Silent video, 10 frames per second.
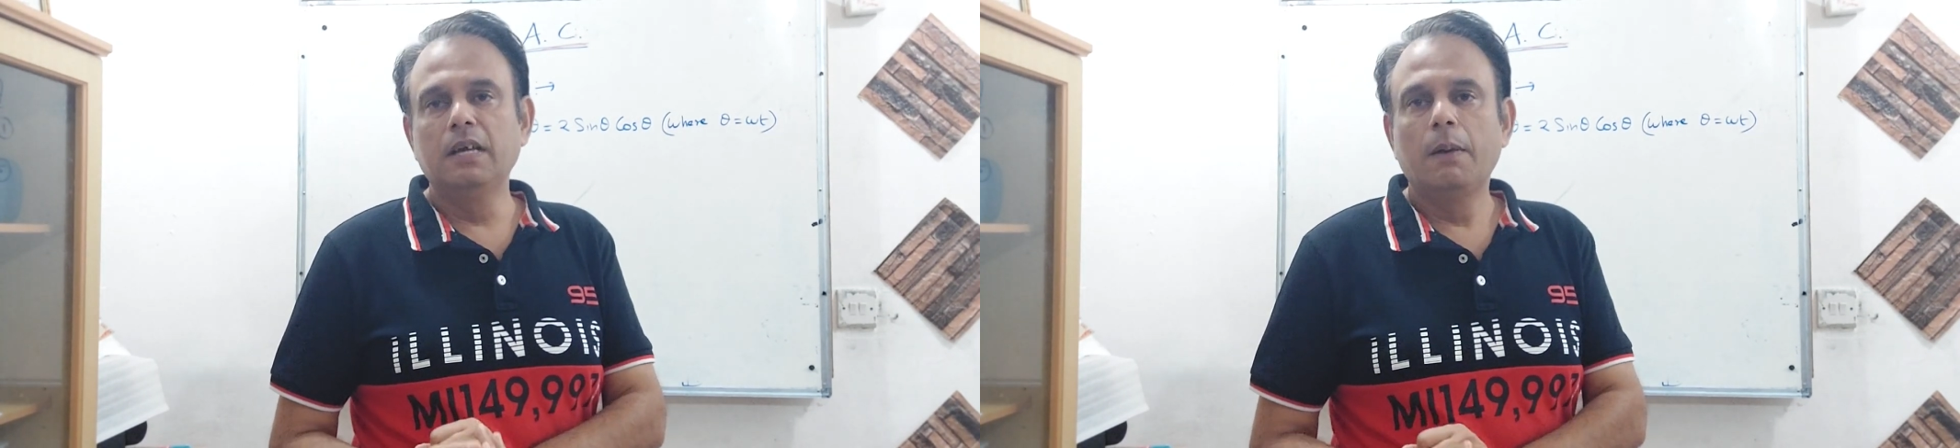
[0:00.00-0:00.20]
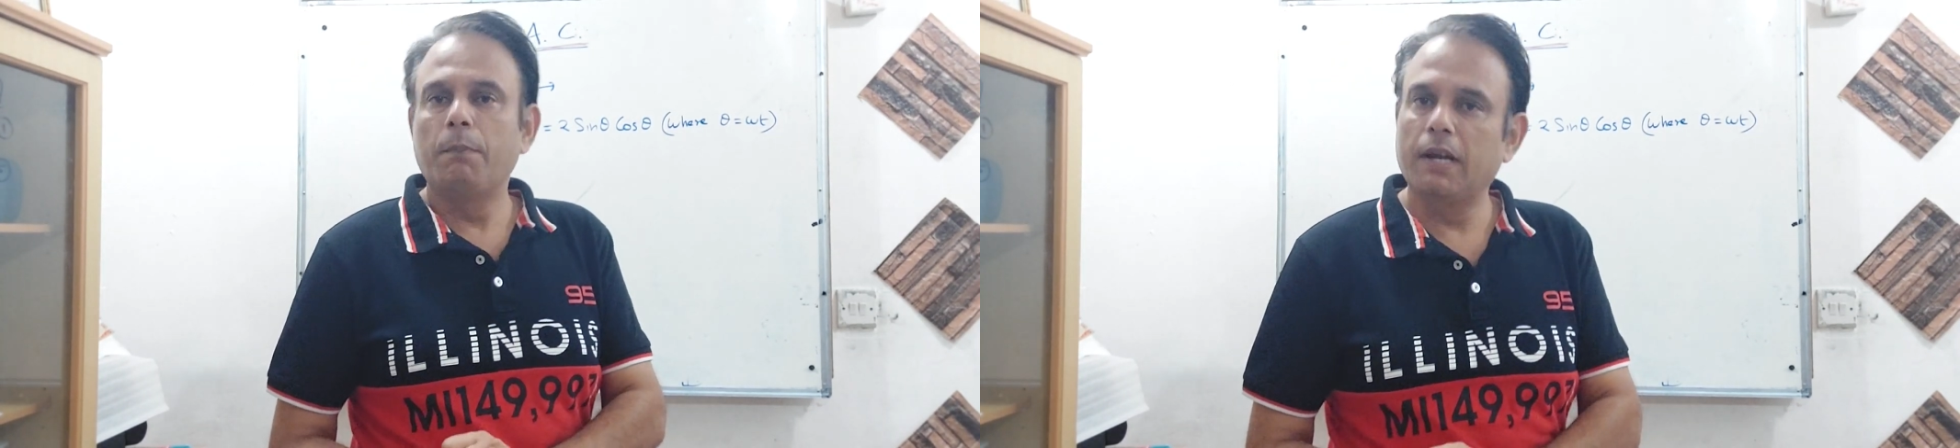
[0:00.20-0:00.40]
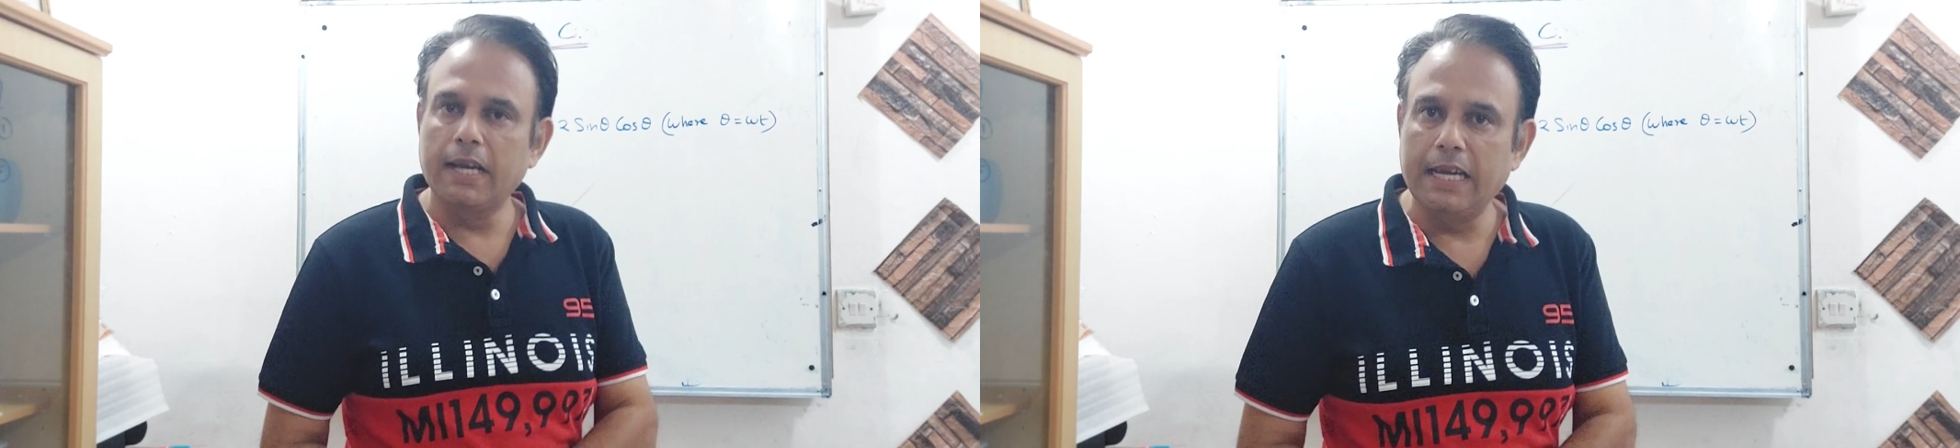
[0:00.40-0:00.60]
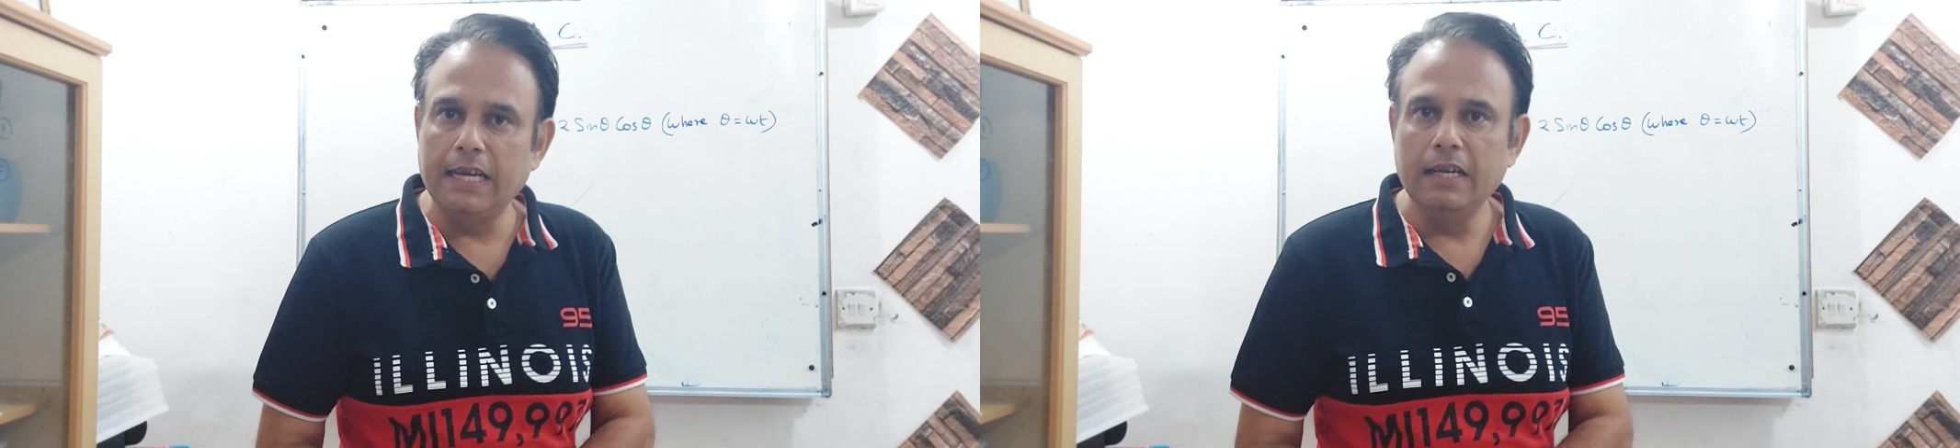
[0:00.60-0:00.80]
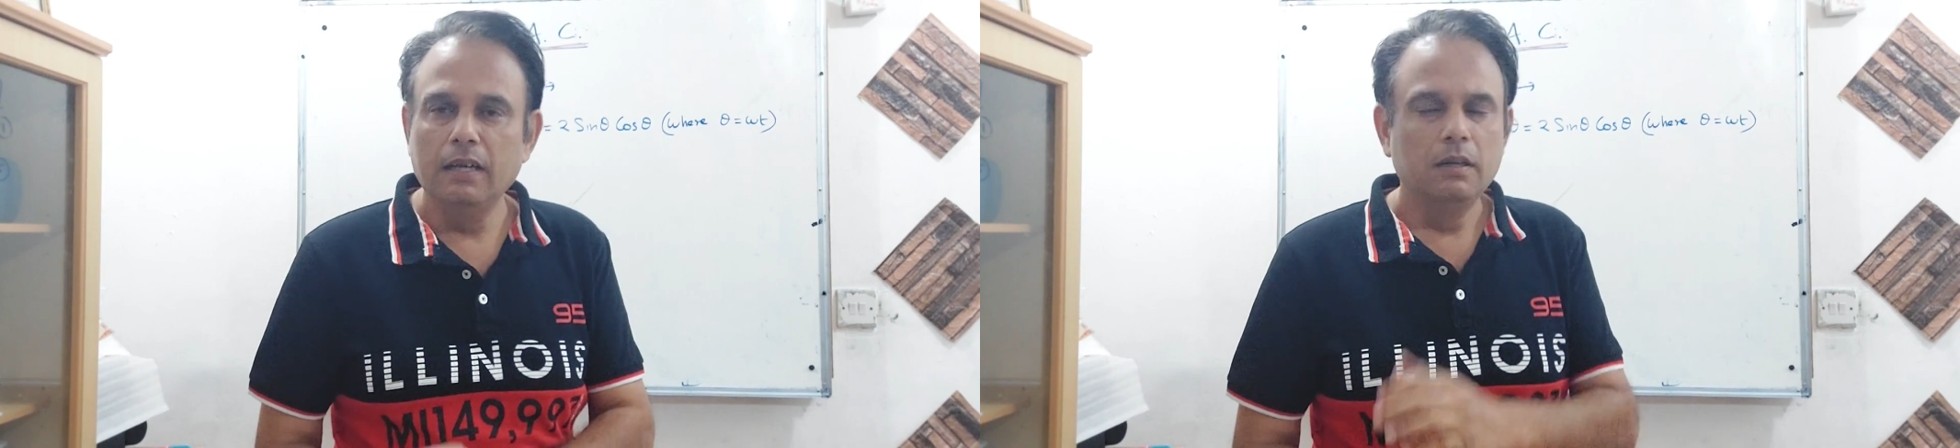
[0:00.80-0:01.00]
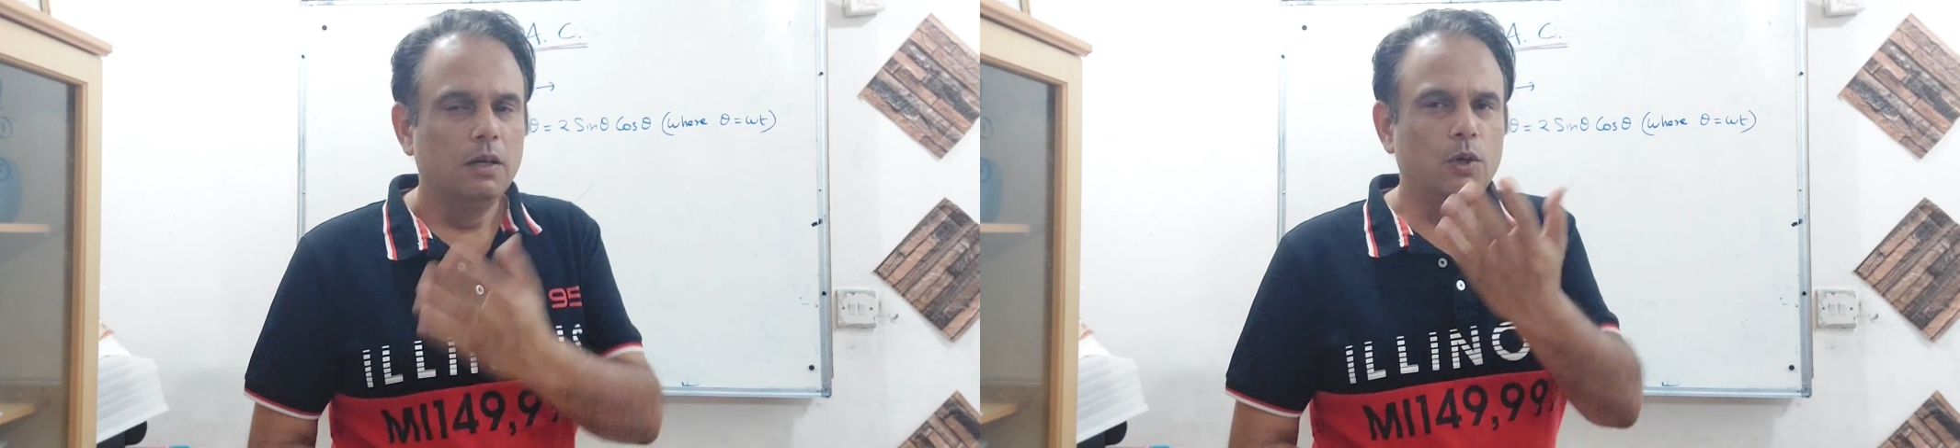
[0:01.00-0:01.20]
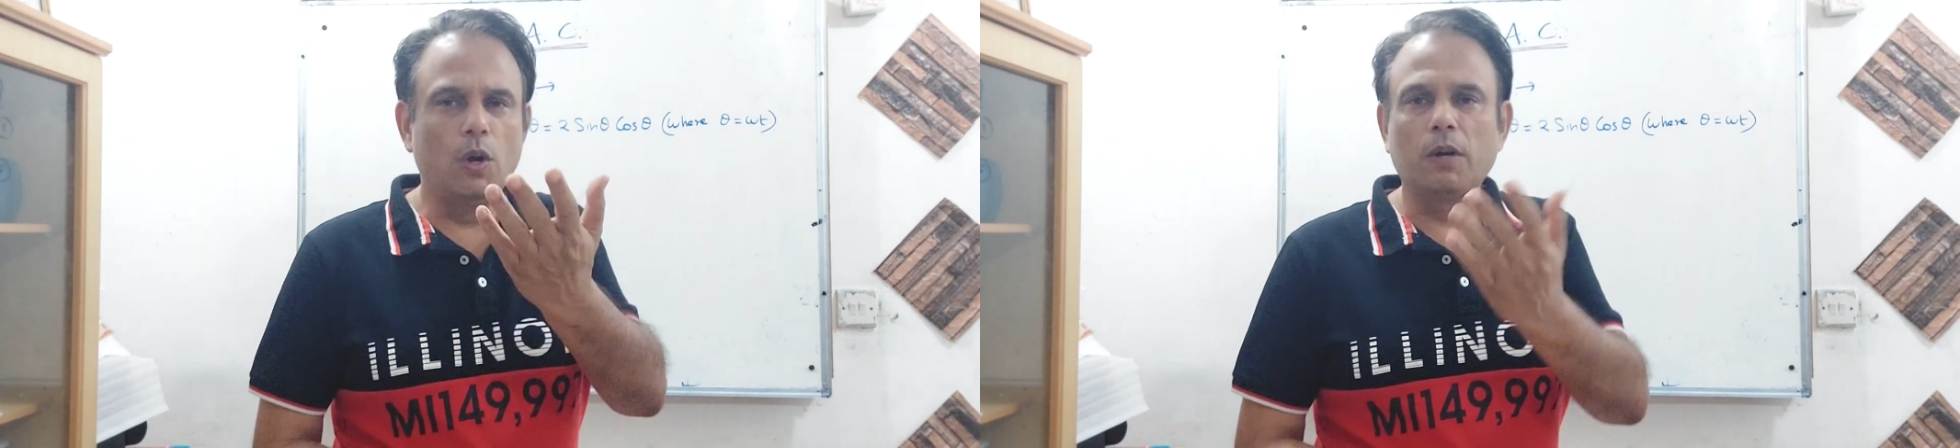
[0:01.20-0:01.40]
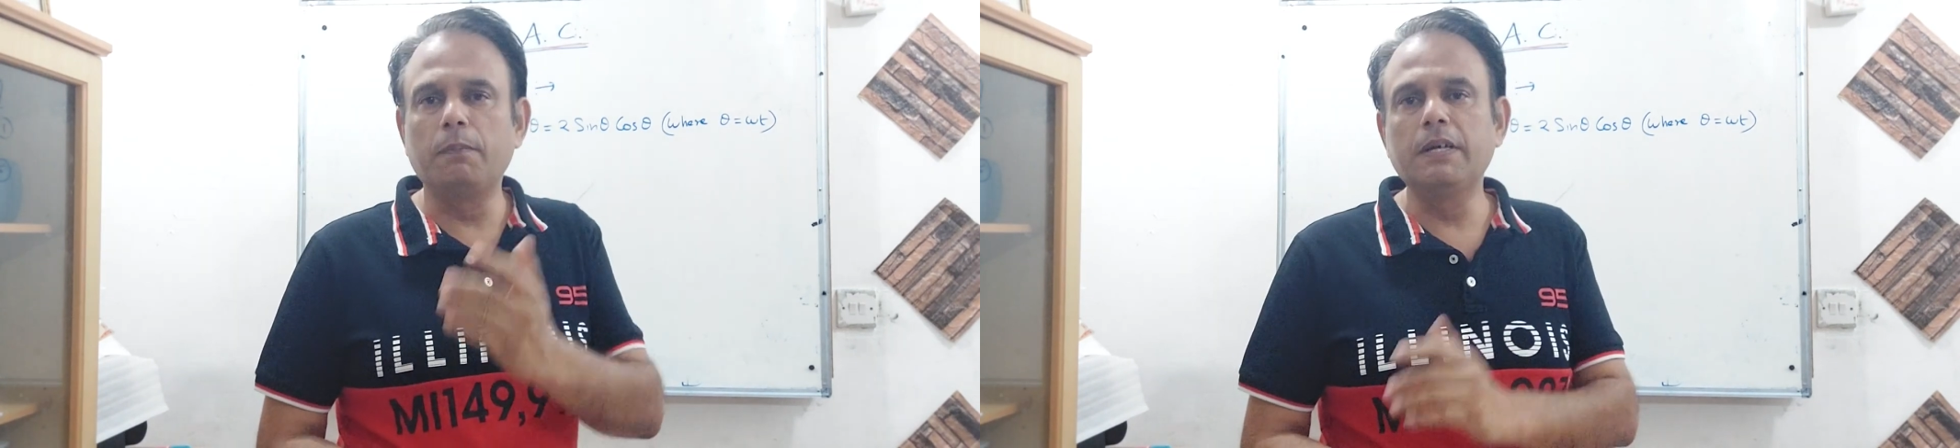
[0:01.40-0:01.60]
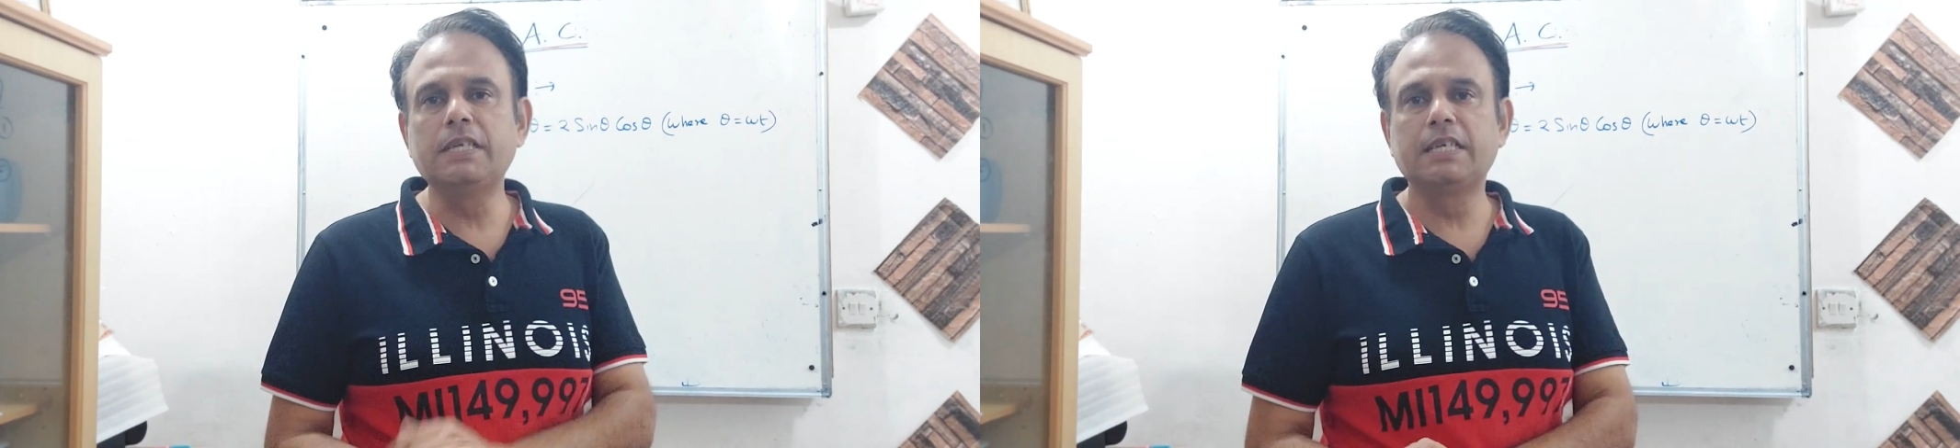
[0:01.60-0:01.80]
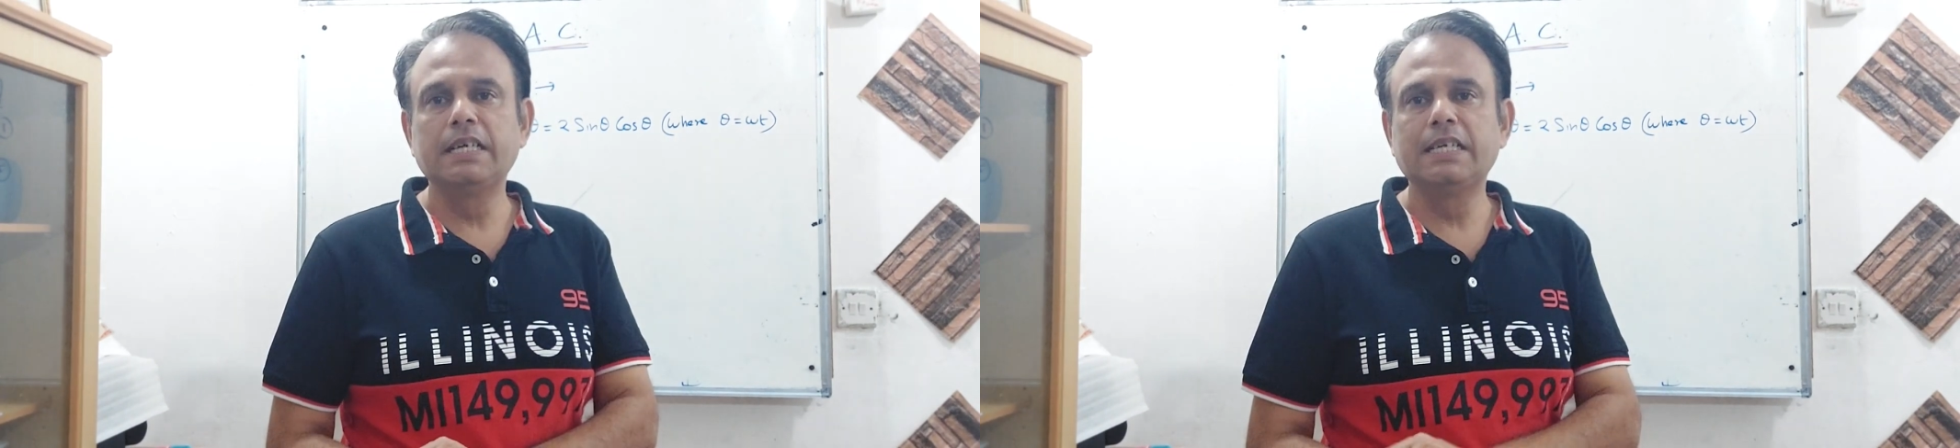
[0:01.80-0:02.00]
but again not much